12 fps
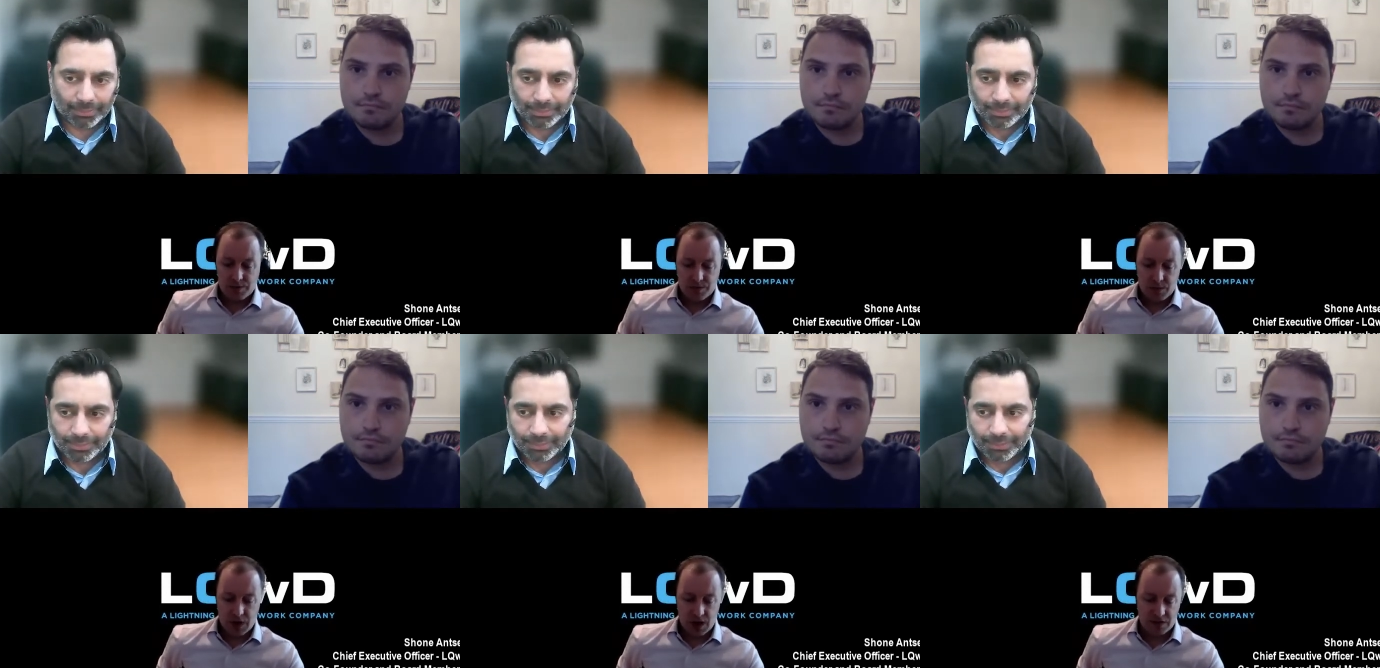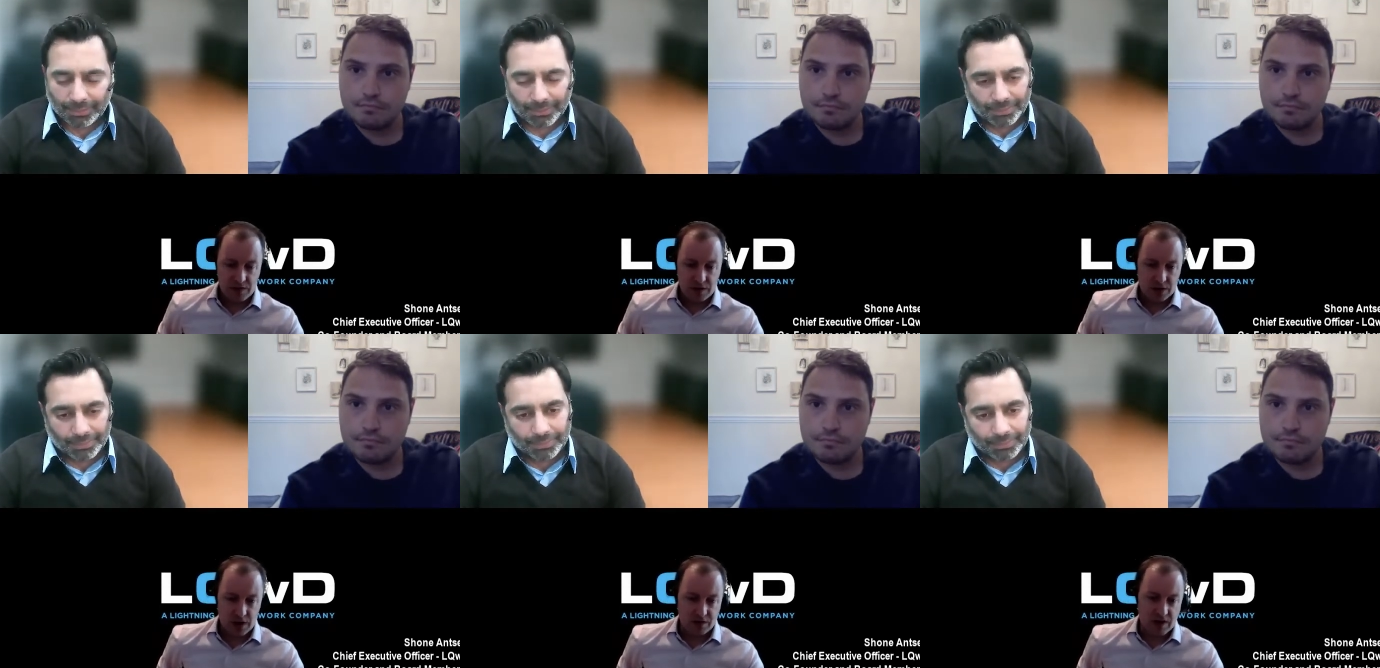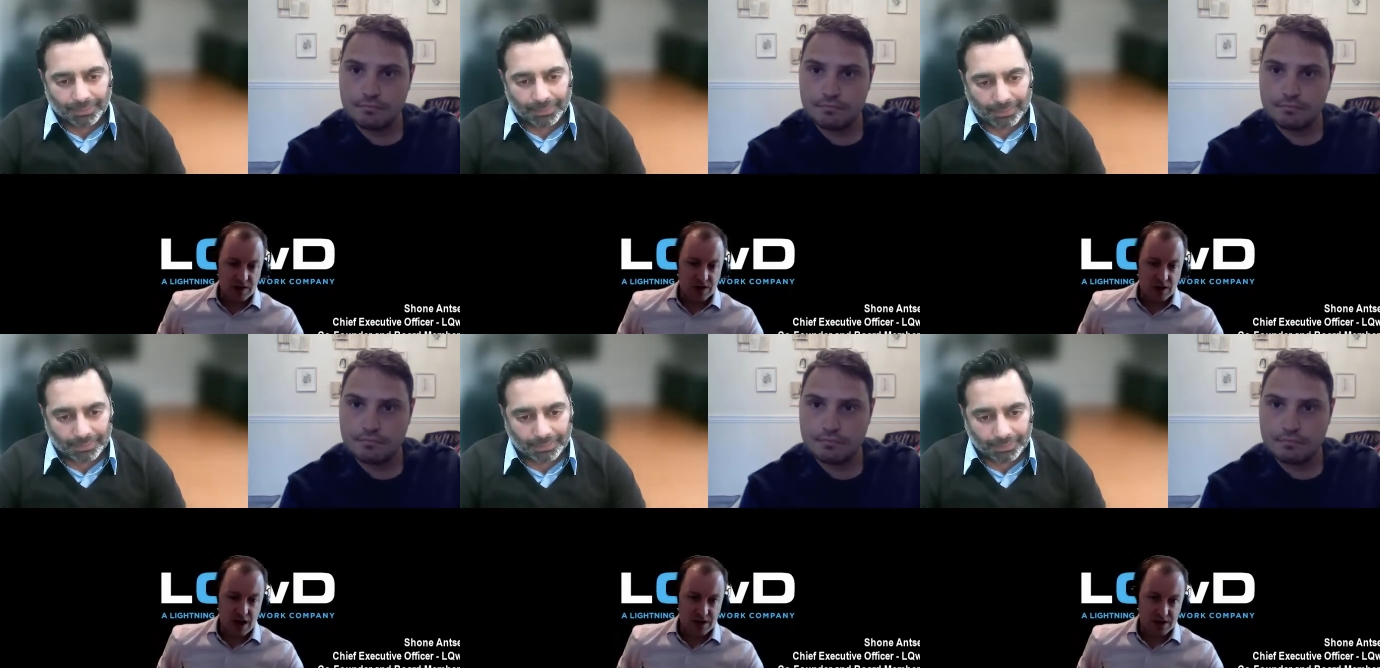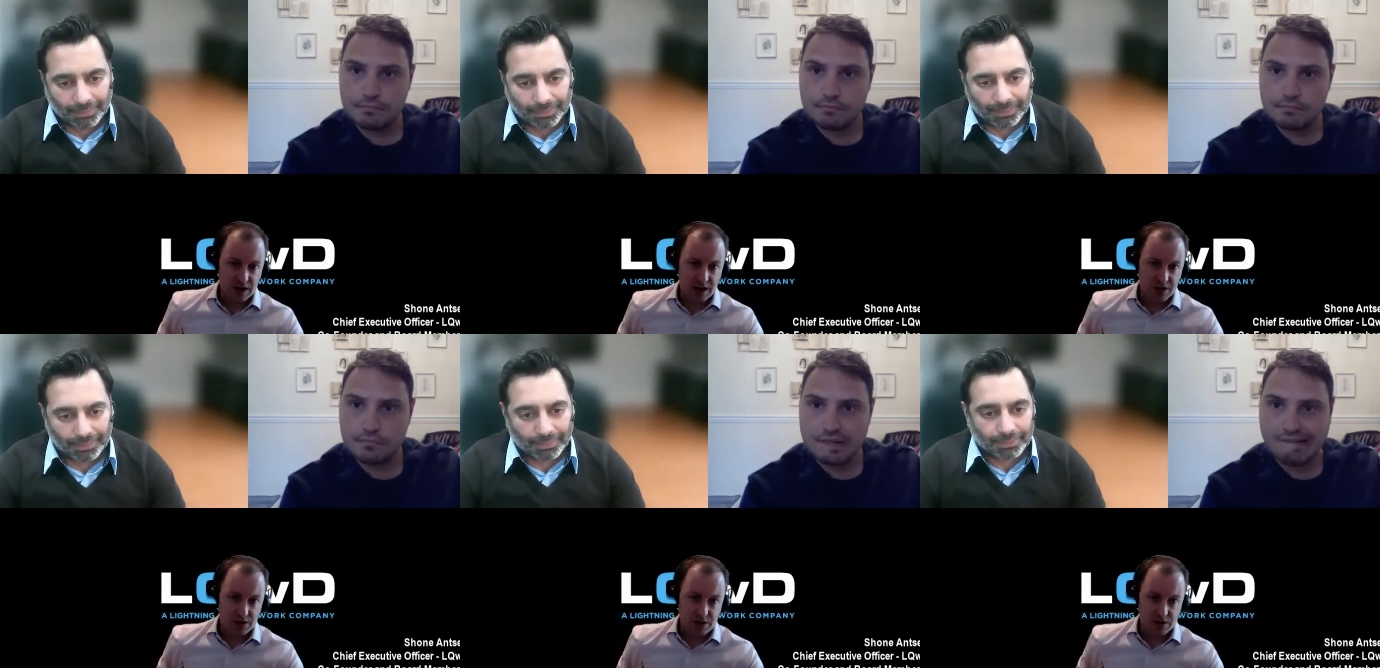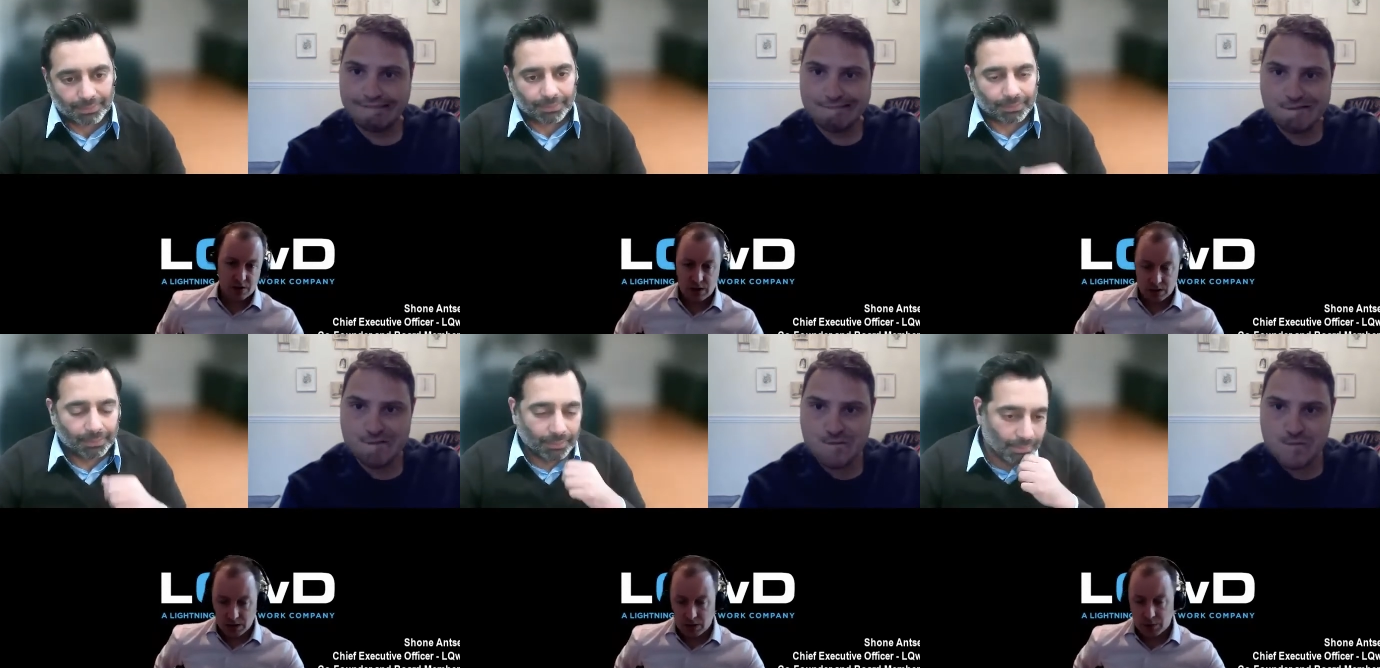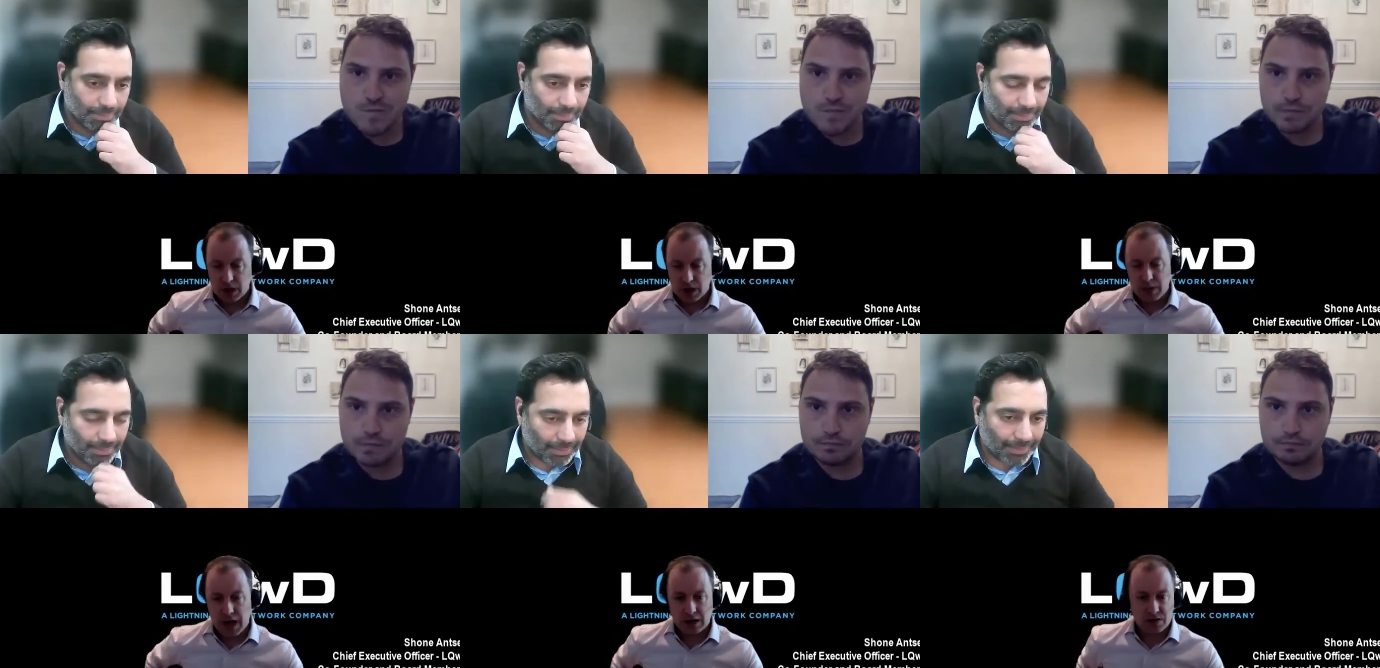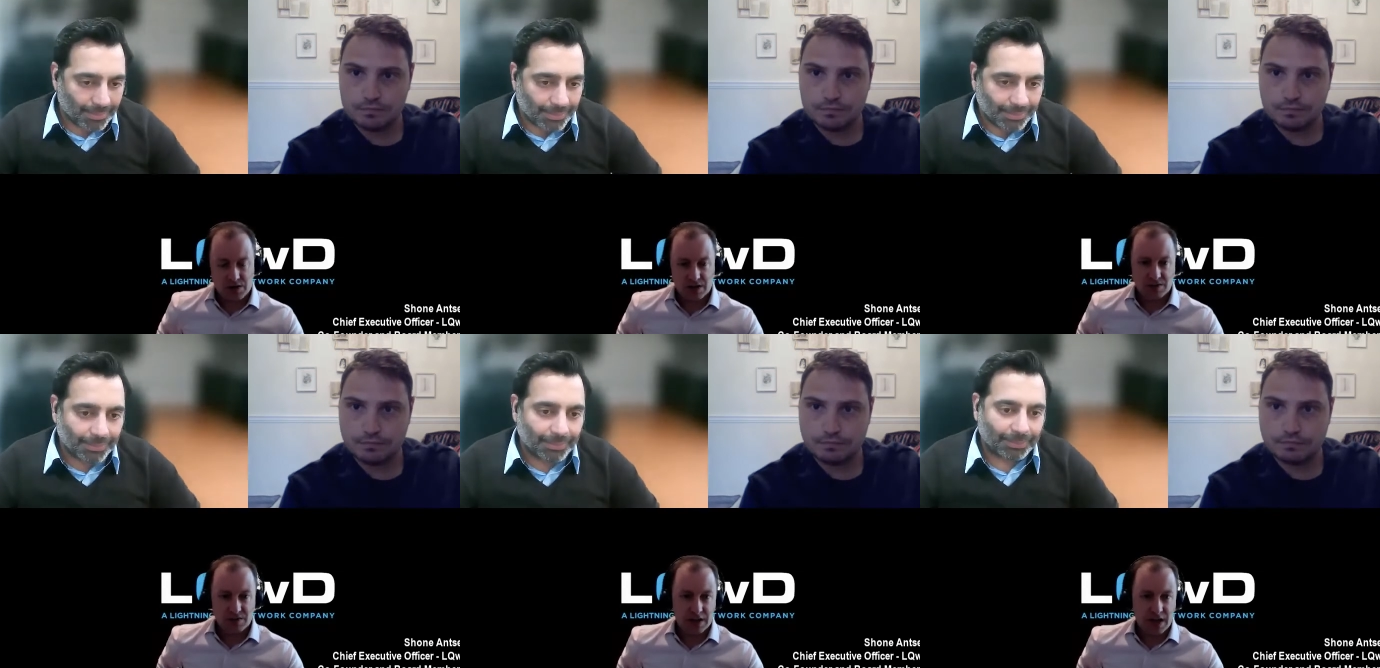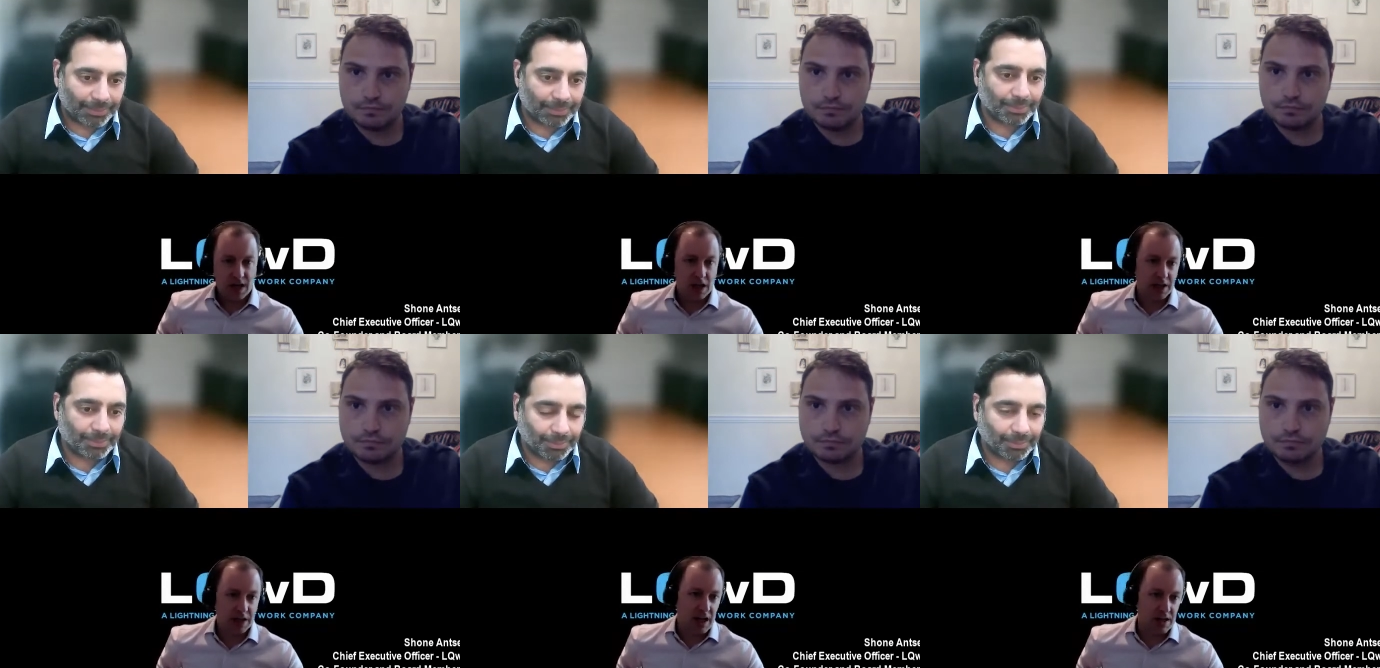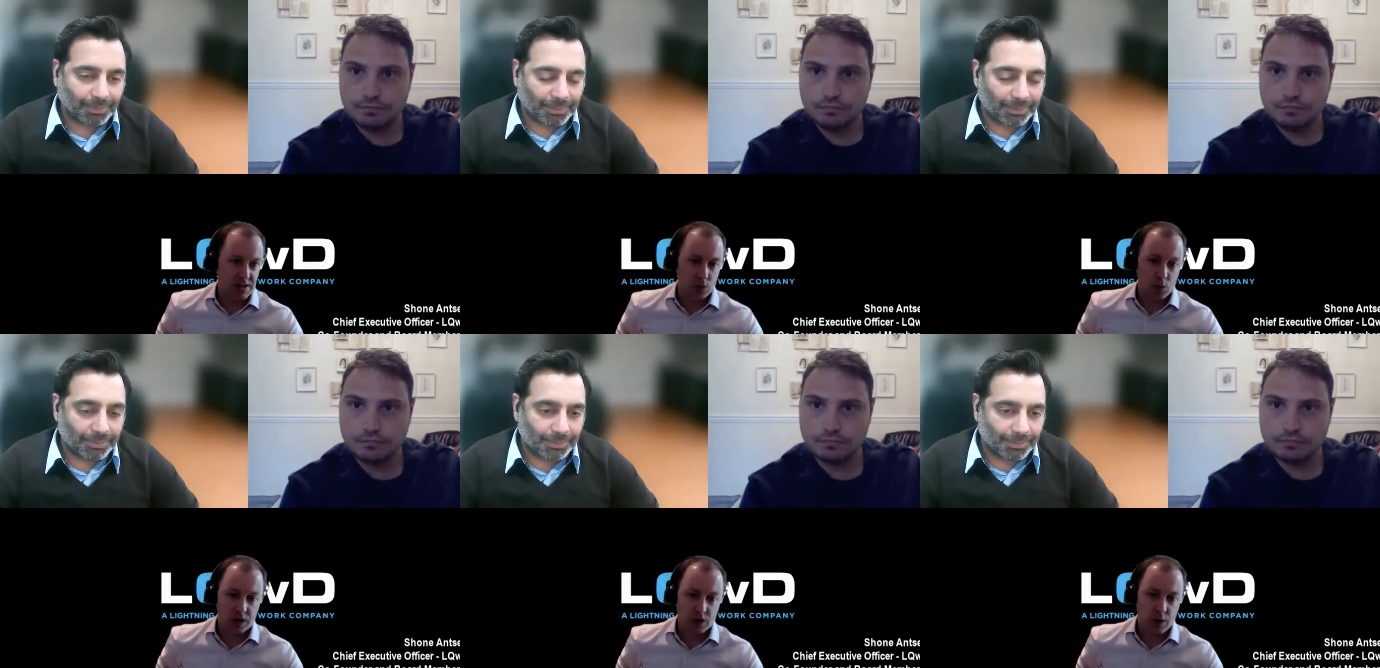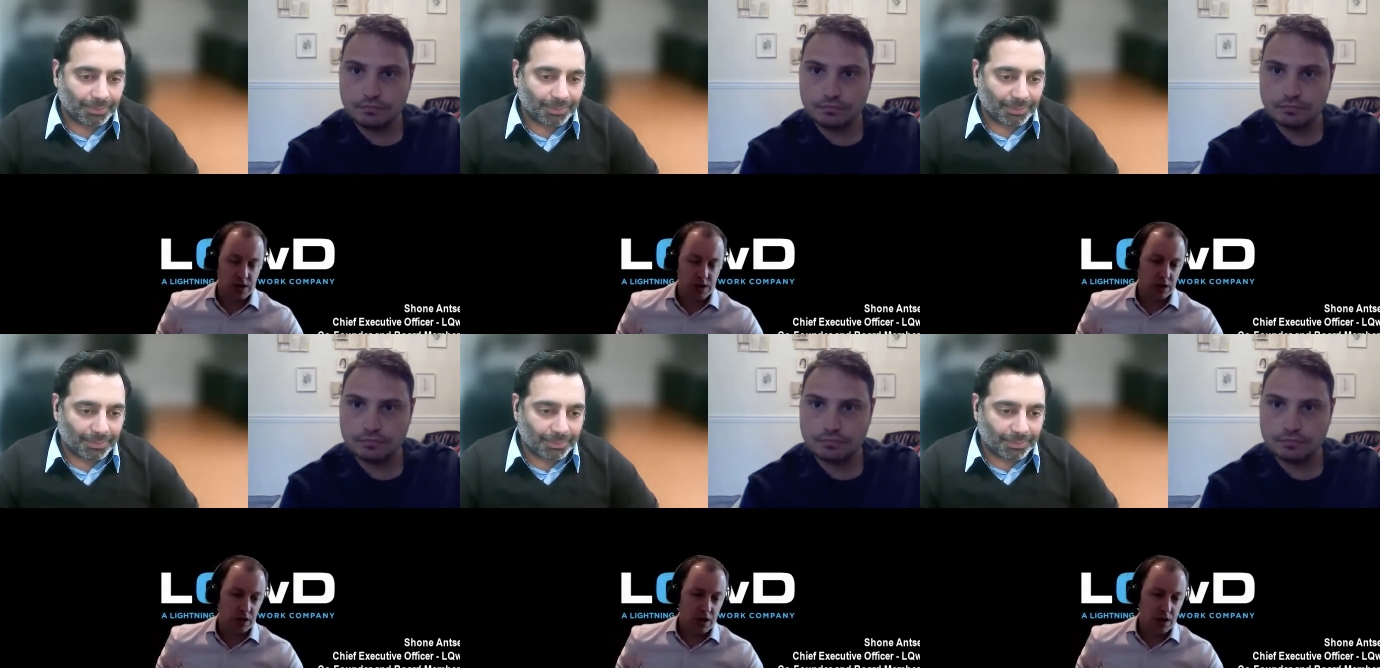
Speaker 1: and I've given I've given talks and lectures, or you know, been on panels and stuff like that. And I like to ask the one question,